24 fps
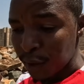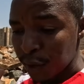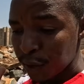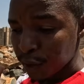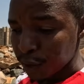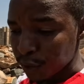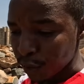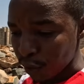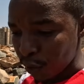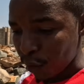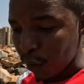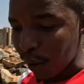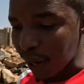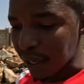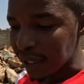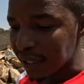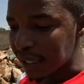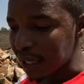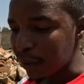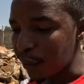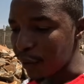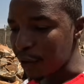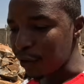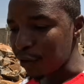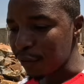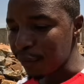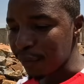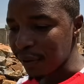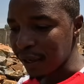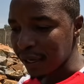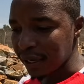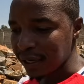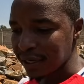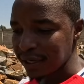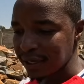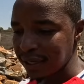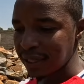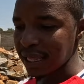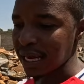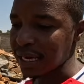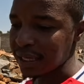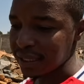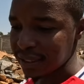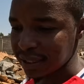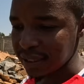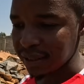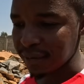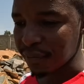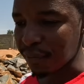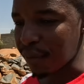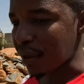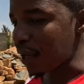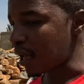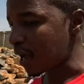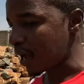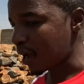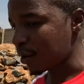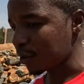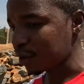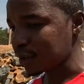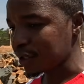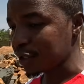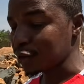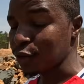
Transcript: So one day when we build that bigger house,